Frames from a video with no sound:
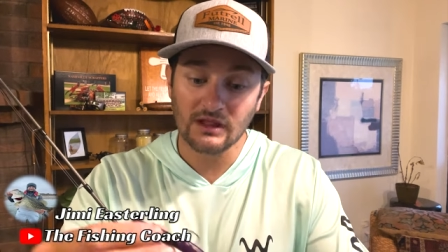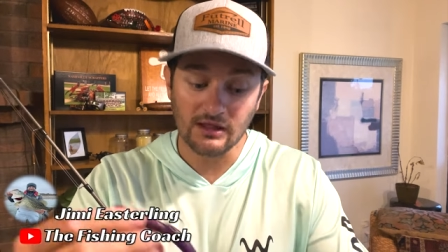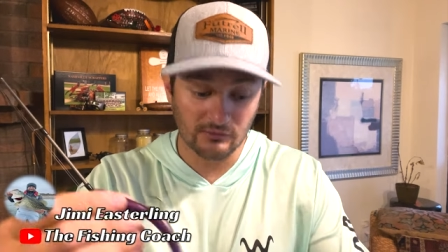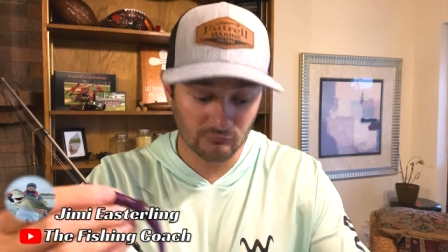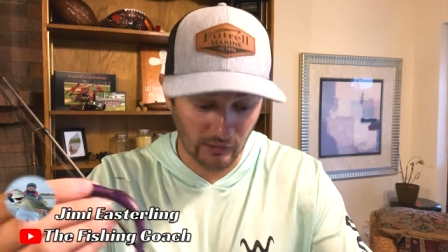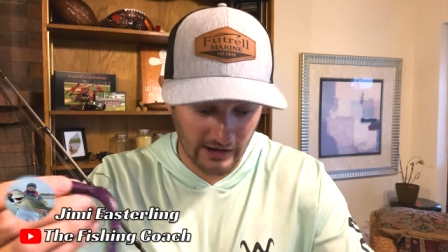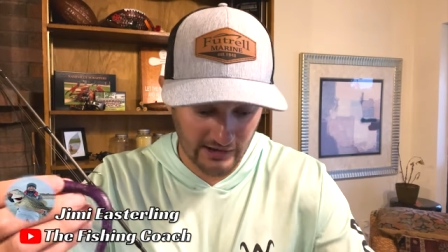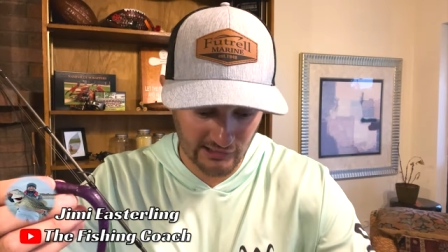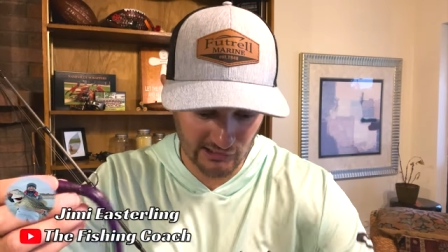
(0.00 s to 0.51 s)

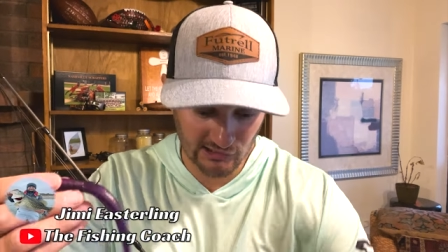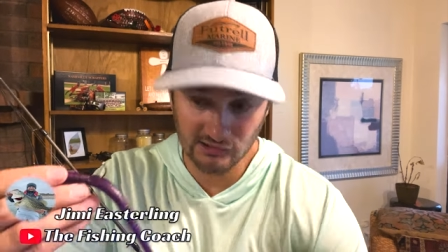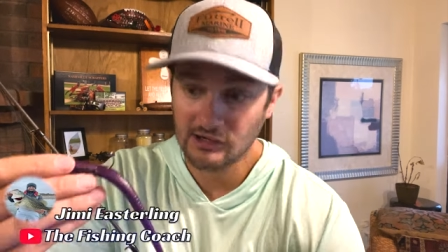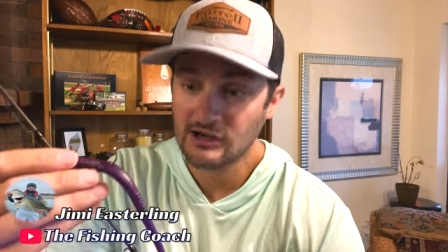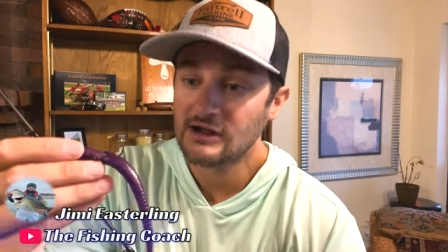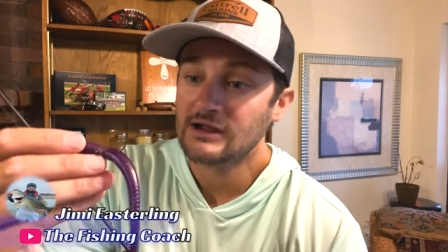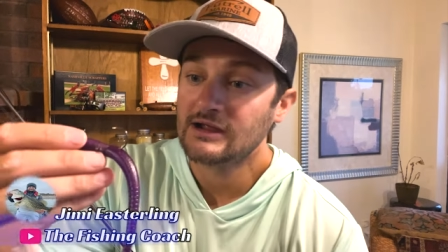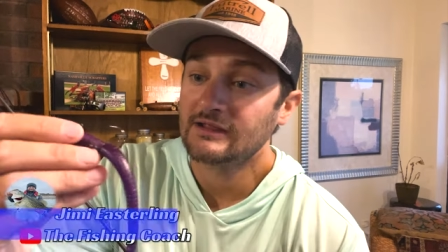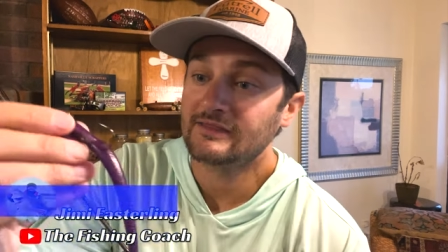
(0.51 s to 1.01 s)
right here,
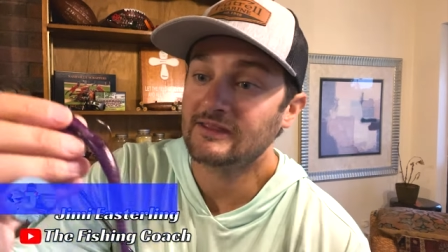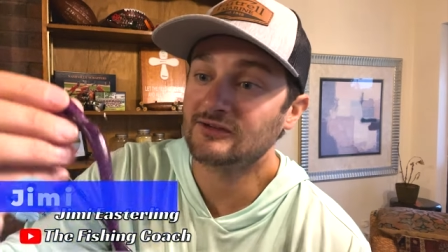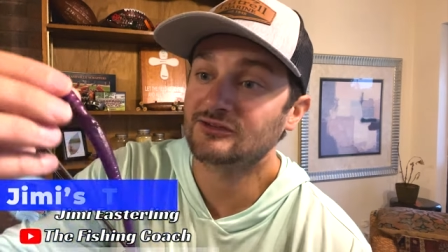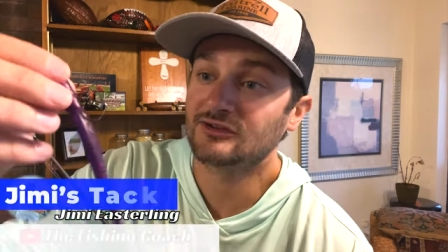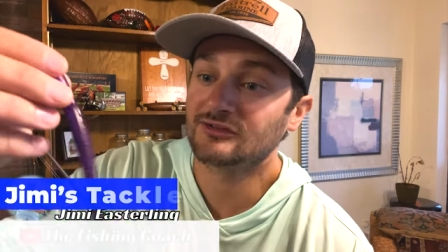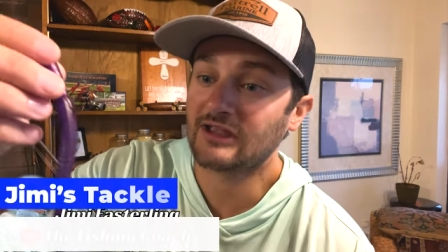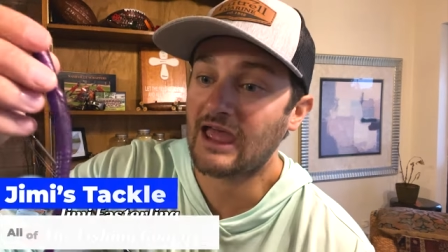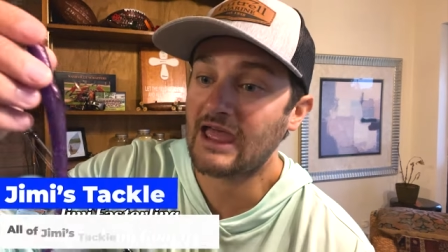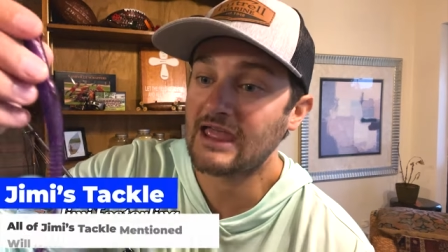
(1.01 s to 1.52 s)
this
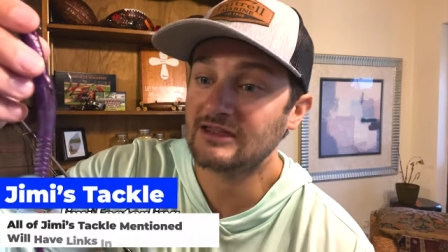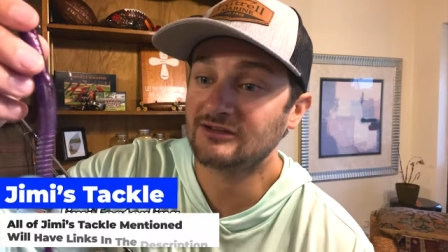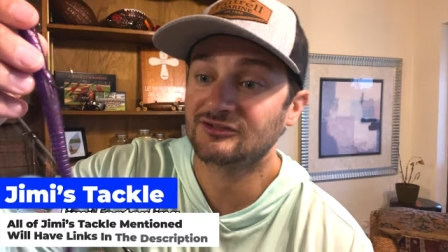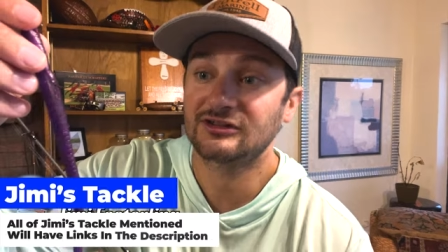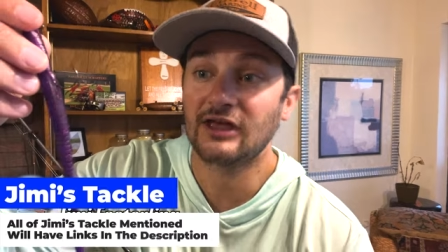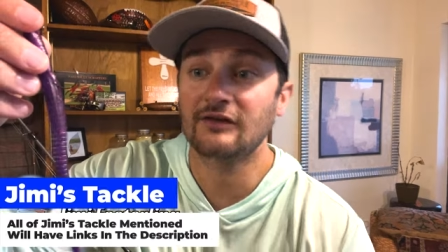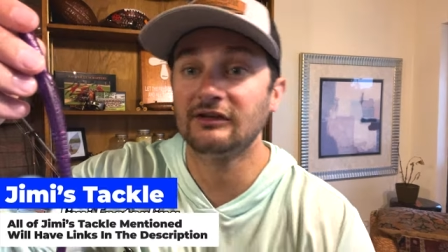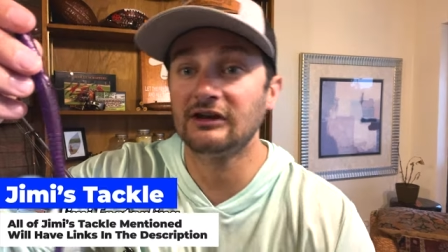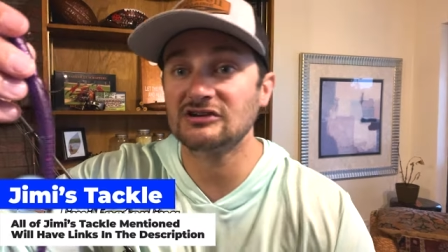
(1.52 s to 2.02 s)
is a
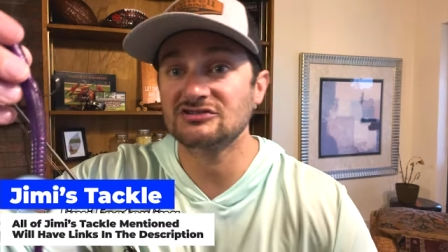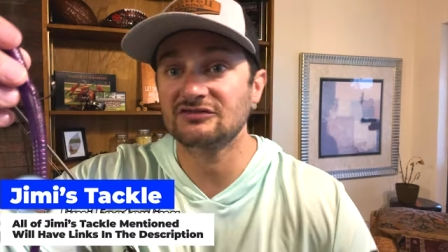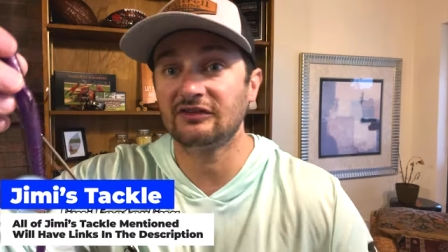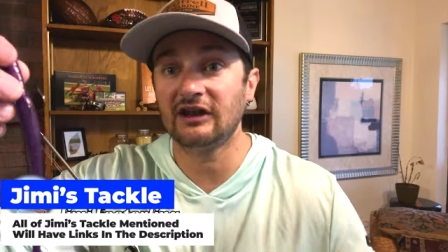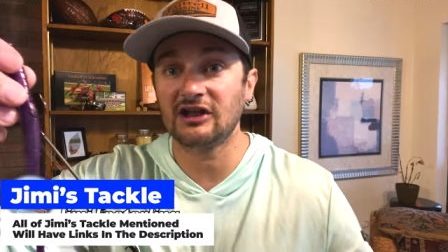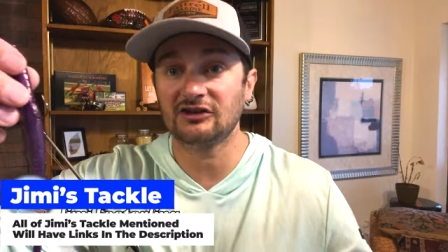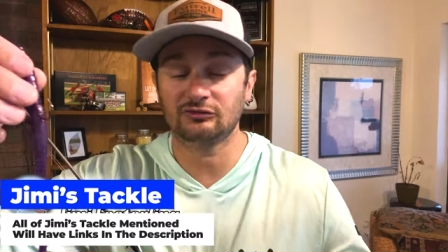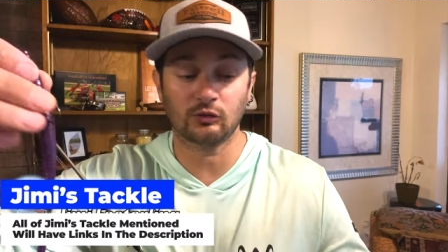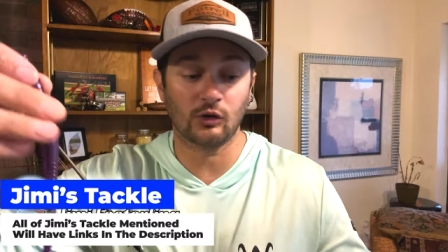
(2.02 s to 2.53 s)
seven inch
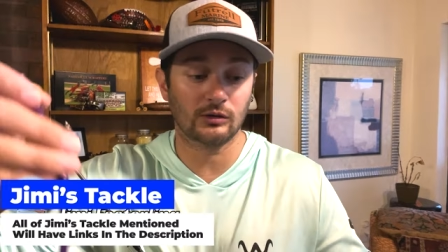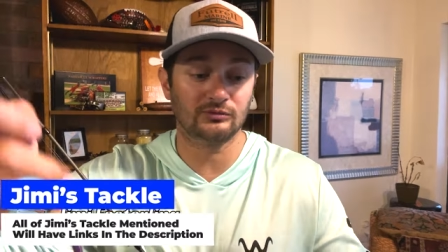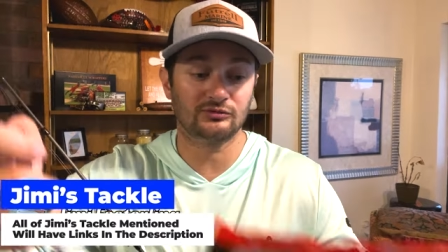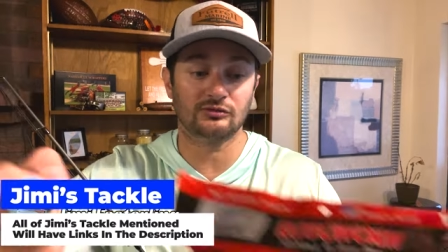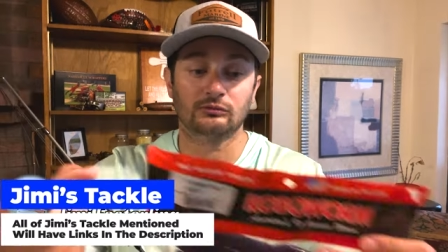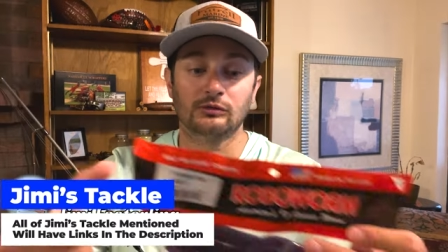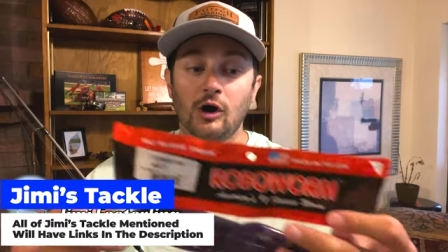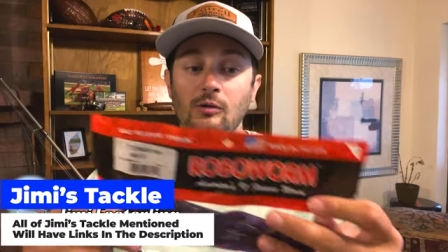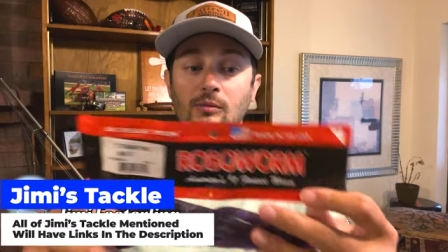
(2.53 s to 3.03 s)
finesse worm. It's the
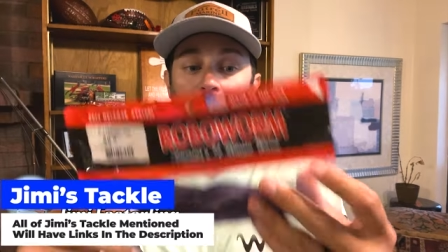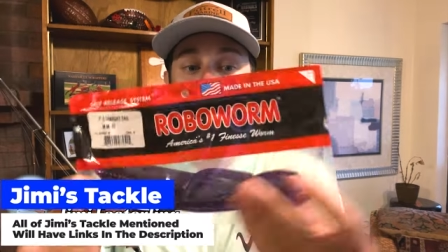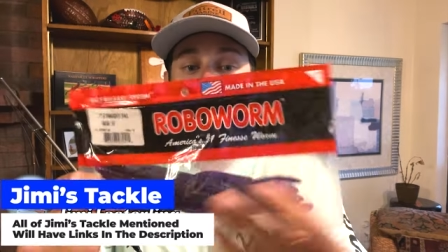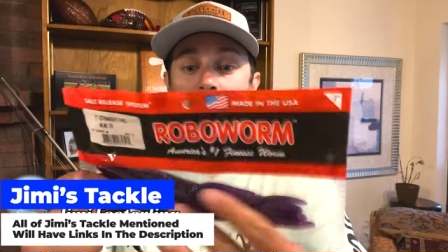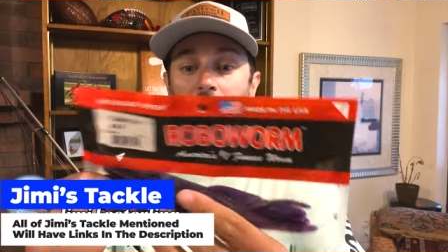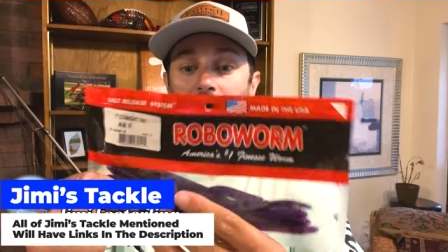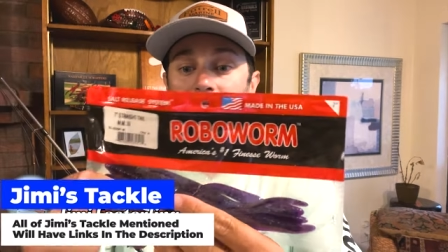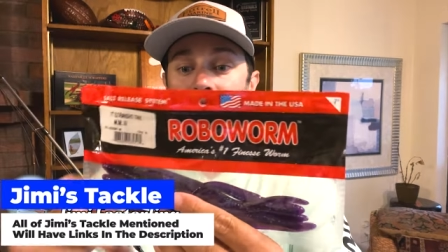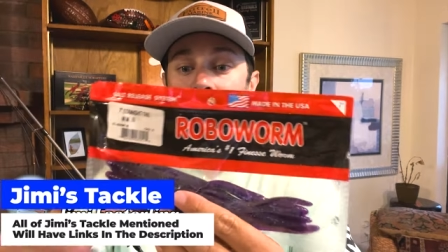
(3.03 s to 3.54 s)

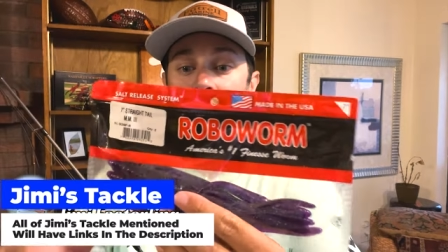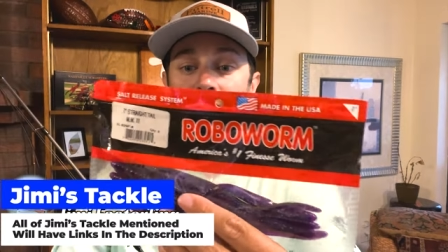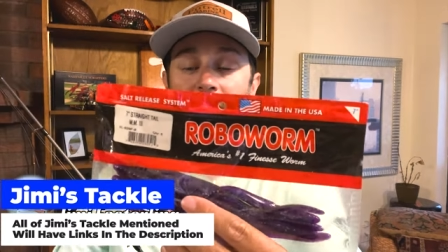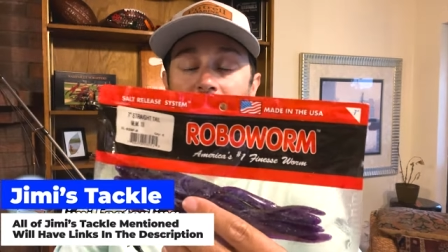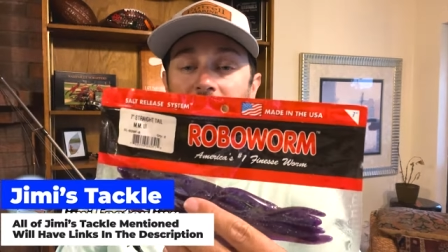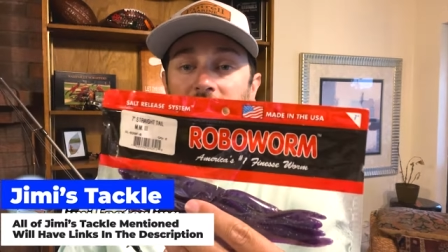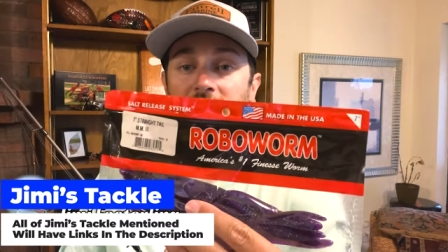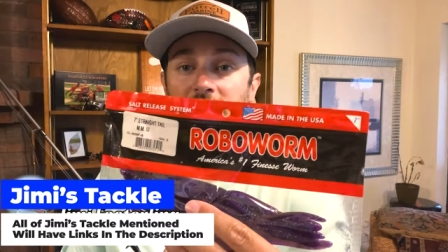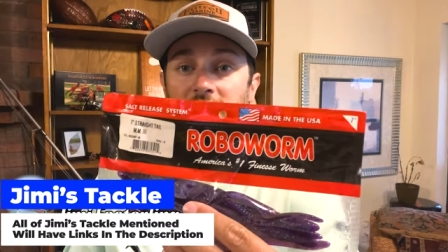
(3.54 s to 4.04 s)
Roboworm,
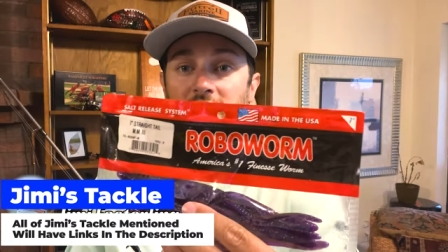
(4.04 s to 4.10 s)
okay?